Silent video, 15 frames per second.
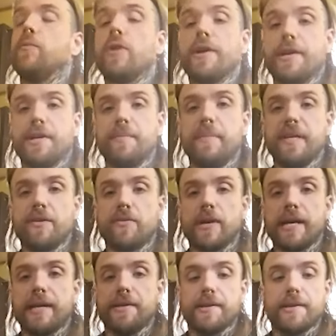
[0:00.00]
wanted to be a
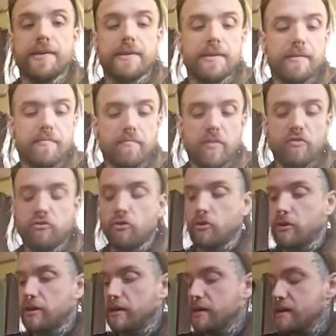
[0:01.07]
writer
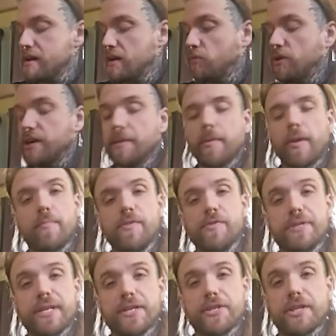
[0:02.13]
before I wanted to be a
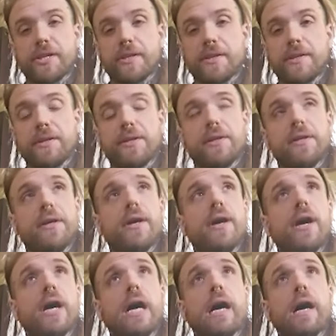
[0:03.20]
musician. Okay.
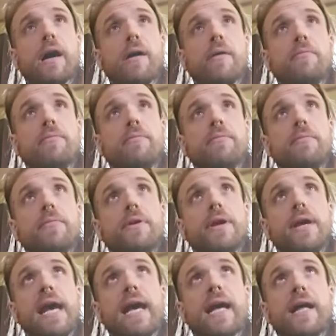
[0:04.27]

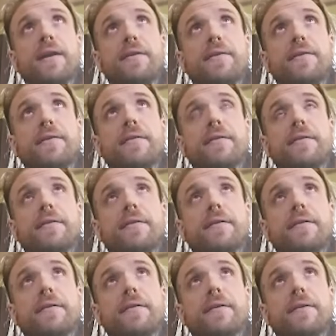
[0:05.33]
And
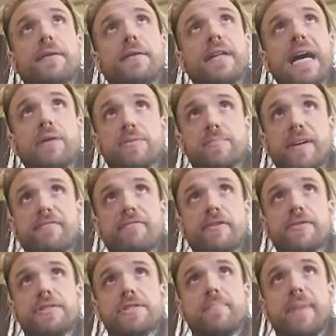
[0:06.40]
that was my
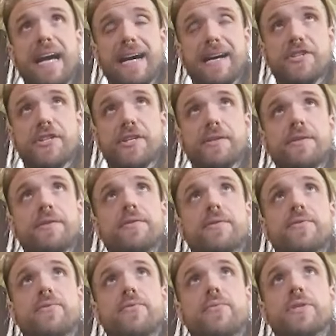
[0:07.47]
first passion,
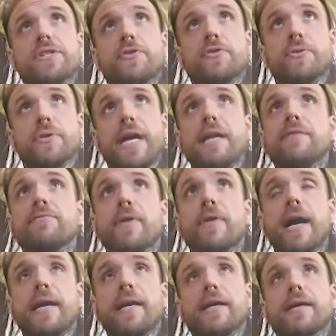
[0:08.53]
was creative
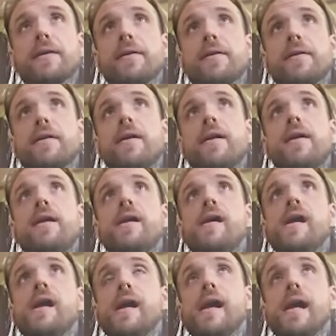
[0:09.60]
writing.
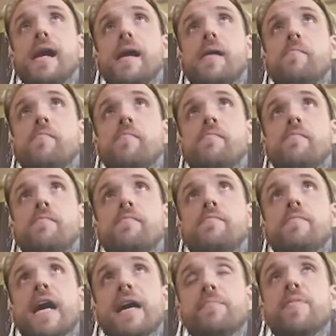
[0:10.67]
I'm
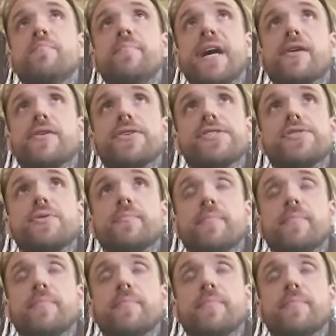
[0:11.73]
embarrassed to